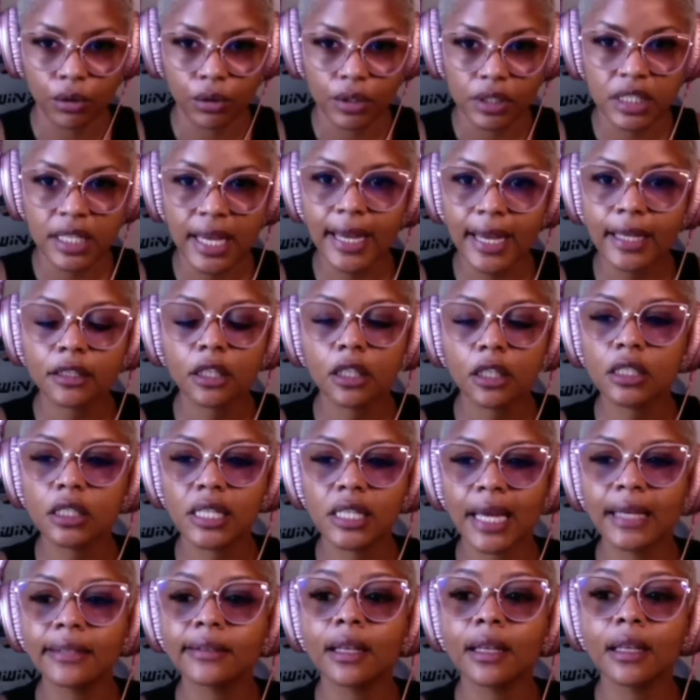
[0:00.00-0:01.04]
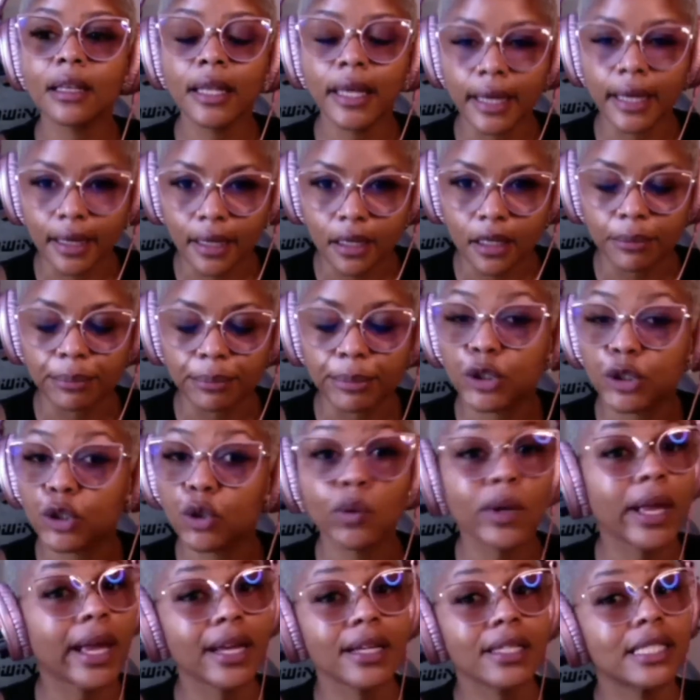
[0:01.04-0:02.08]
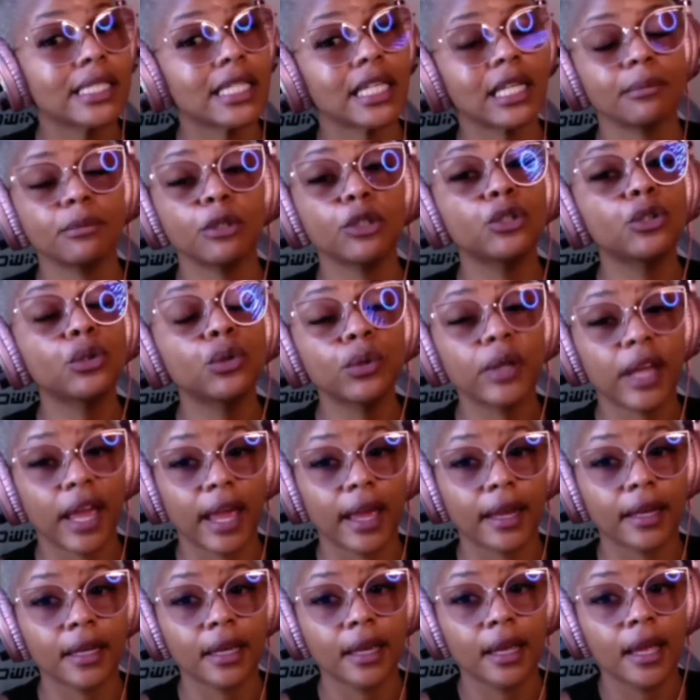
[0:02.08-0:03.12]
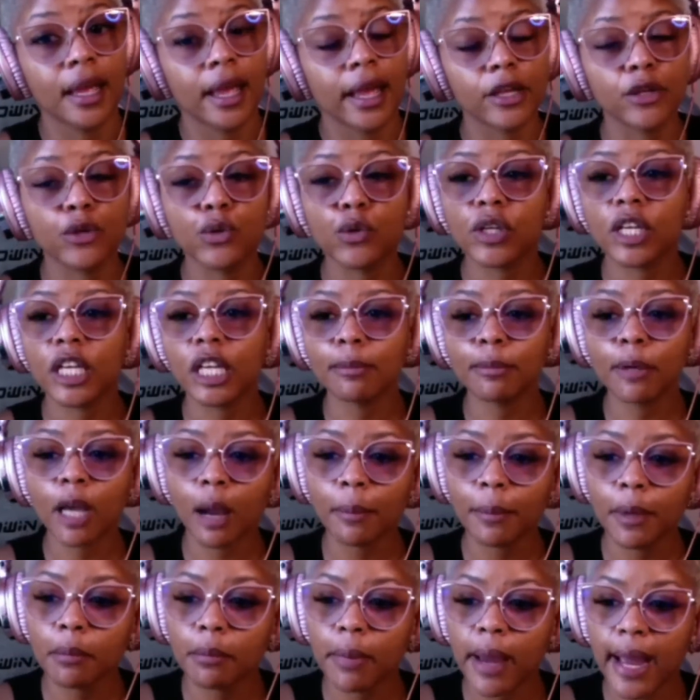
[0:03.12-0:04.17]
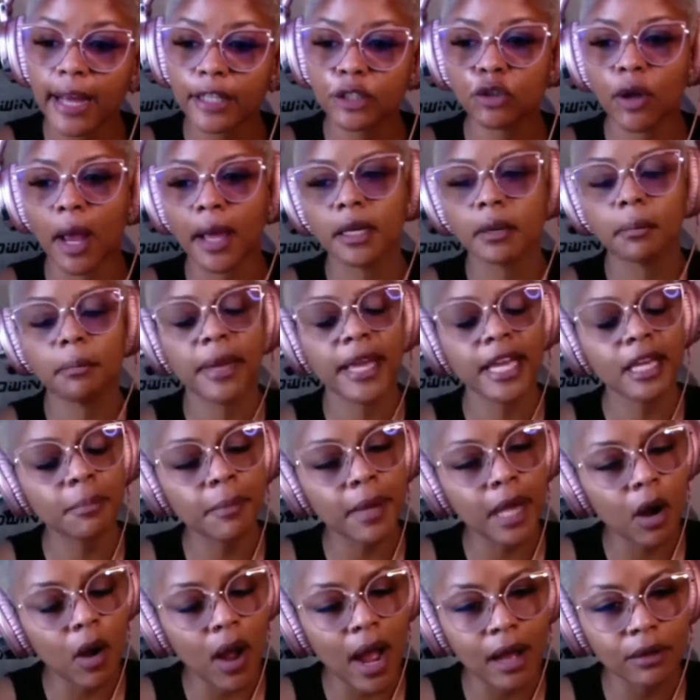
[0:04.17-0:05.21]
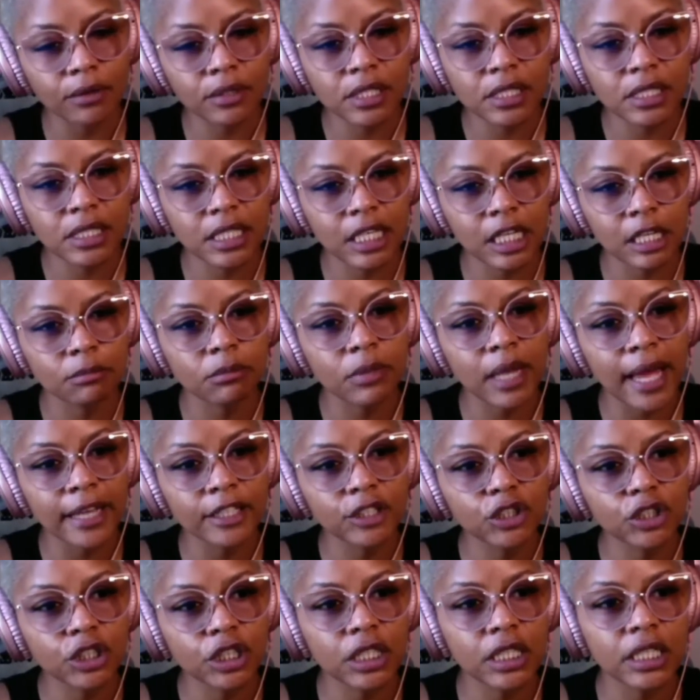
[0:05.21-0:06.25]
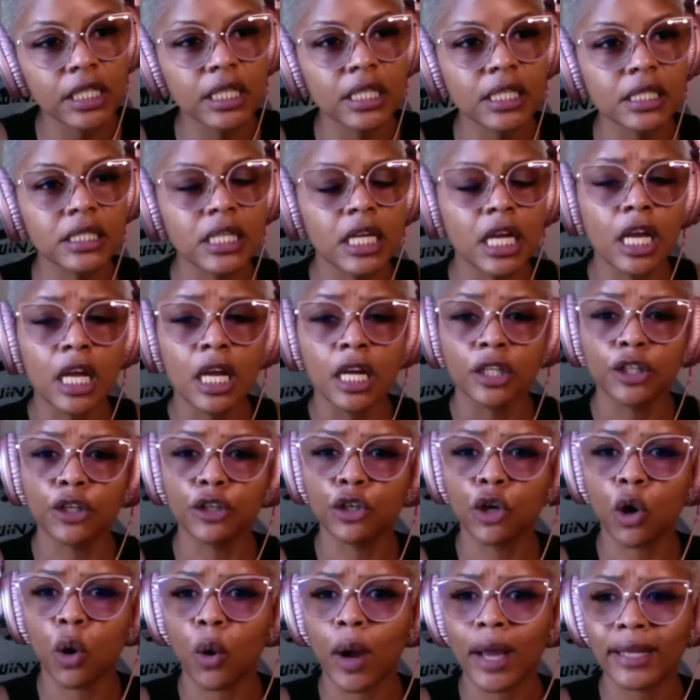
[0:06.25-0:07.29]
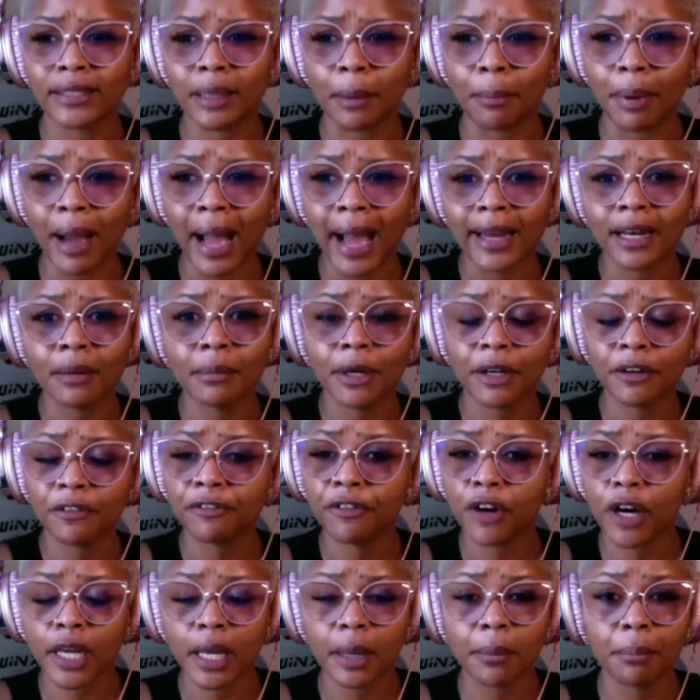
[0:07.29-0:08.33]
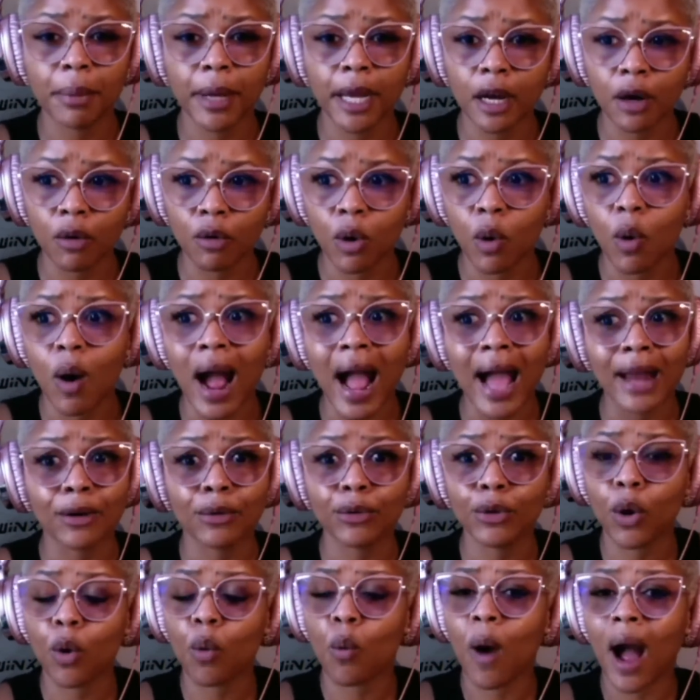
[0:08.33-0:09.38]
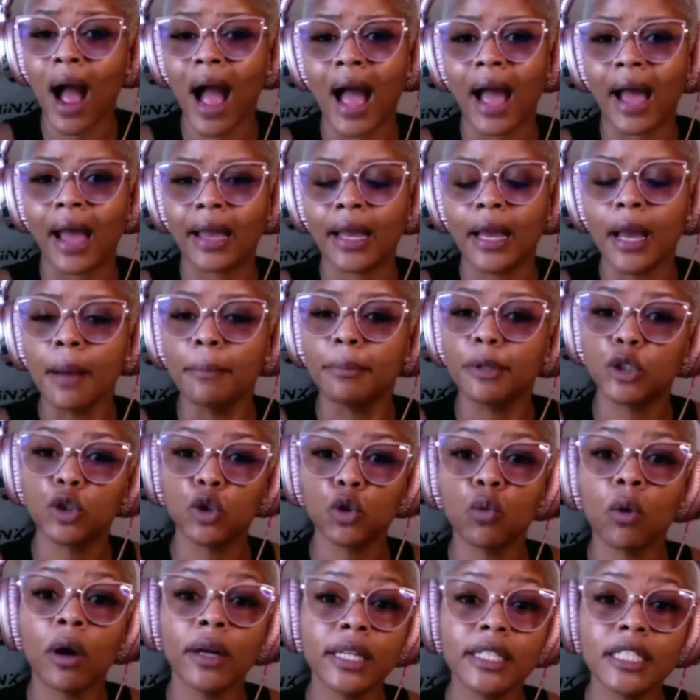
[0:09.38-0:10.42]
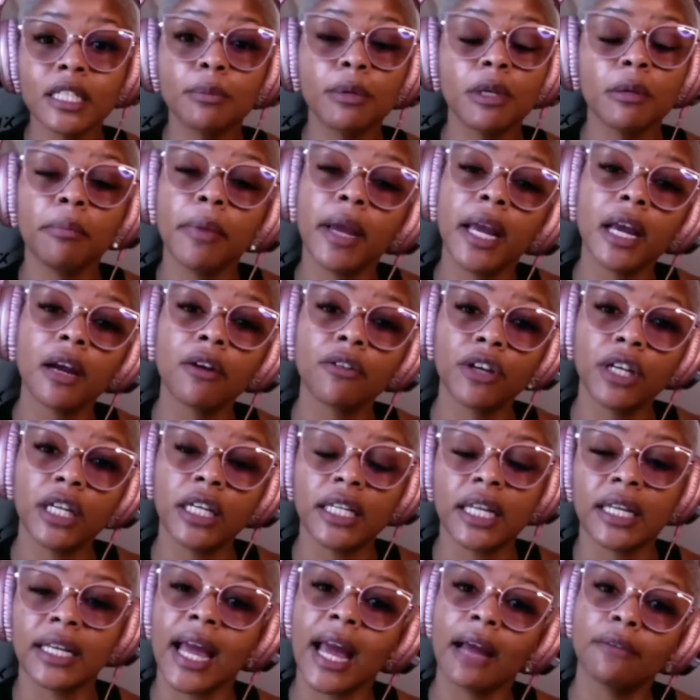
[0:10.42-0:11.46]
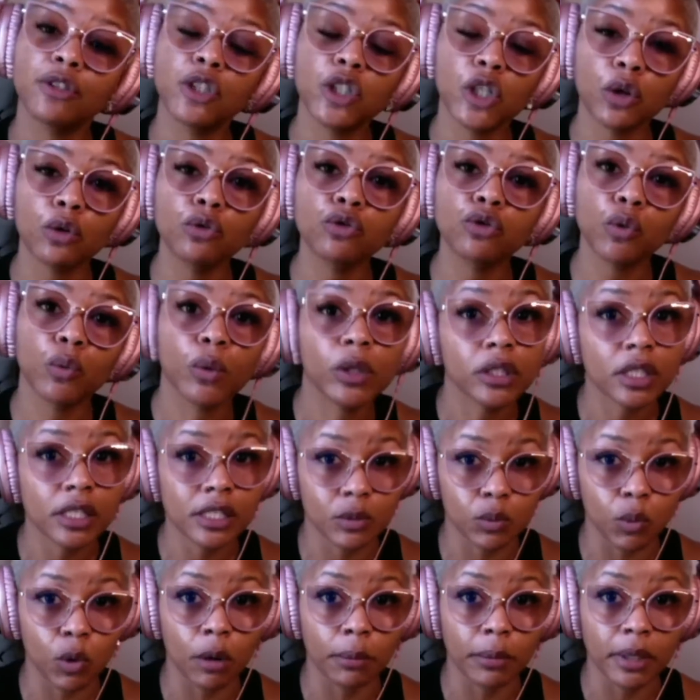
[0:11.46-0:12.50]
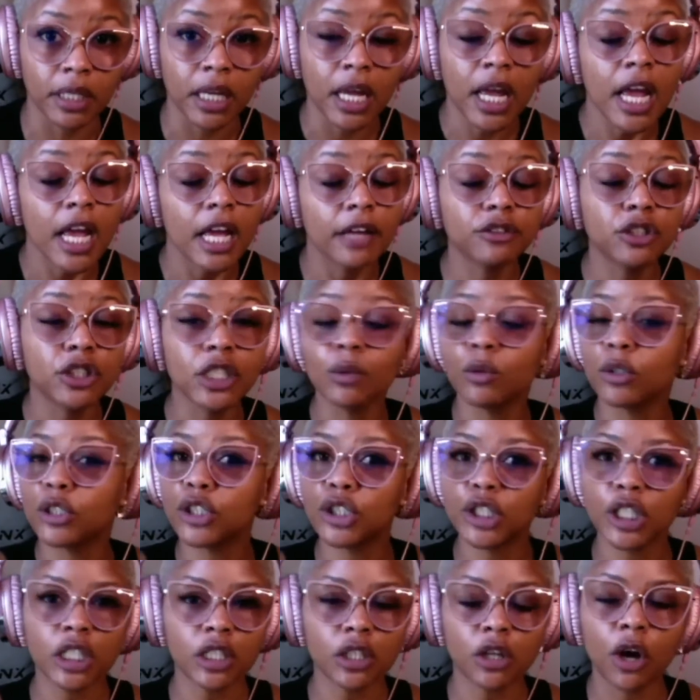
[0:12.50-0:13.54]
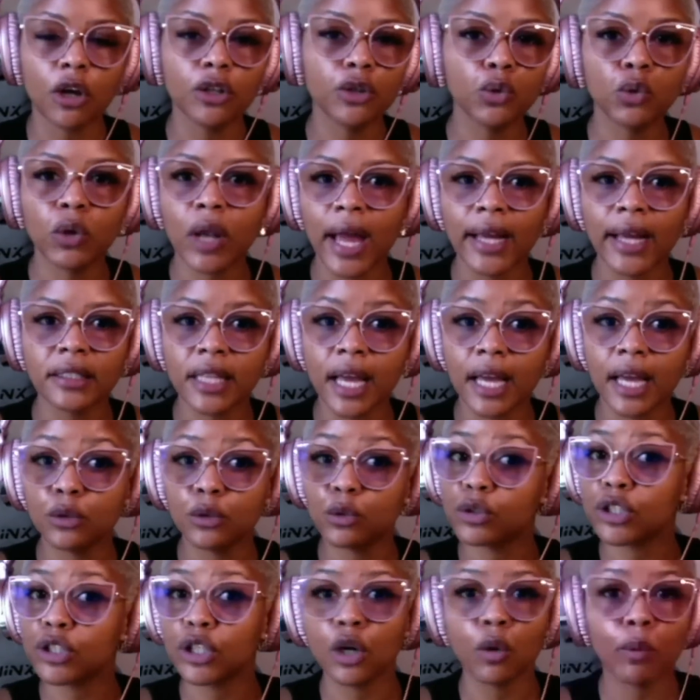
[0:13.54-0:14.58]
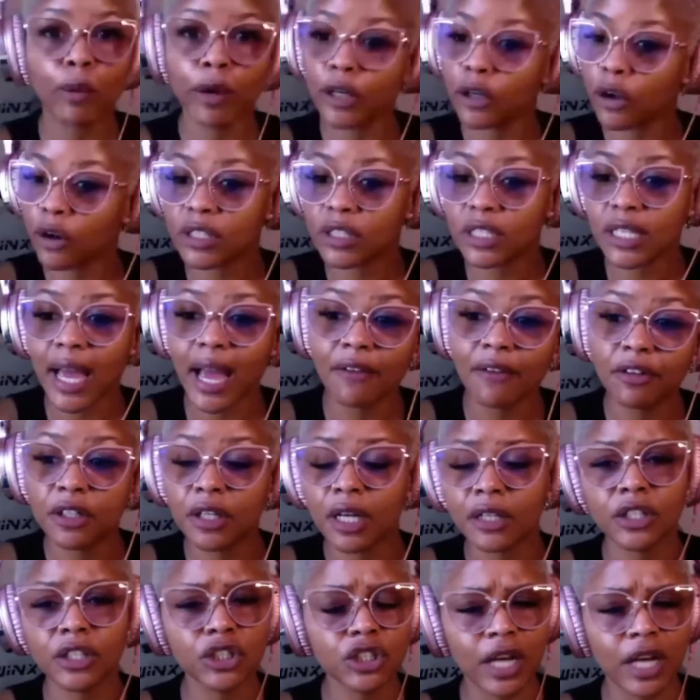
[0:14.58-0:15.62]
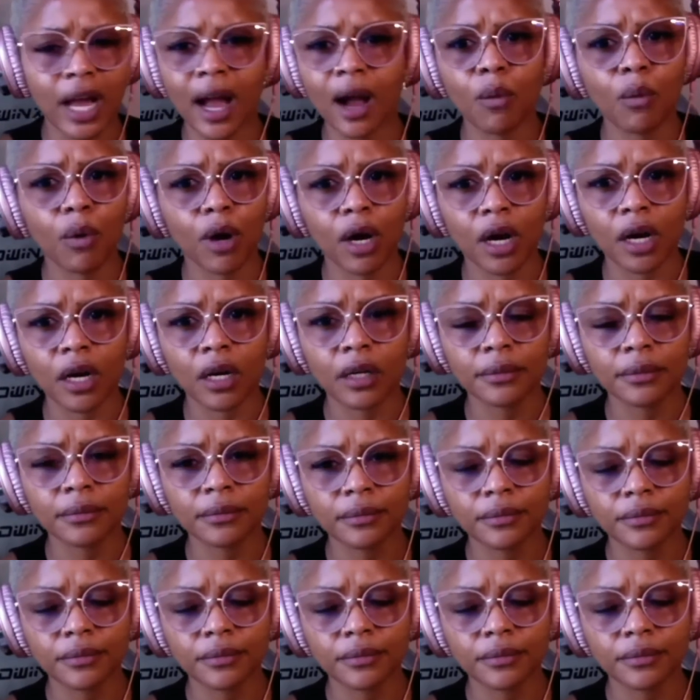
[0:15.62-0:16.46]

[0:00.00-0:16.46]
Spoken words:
Take the lick, but you can't seem to do that. And you keep coming back trying to make Mel out to seem like she is, you know, at the bottom of the fucking barrel. I don't know why, but you wanted to be married and have children with this woman. If she was cheating on you like that, you still went on to have another child with her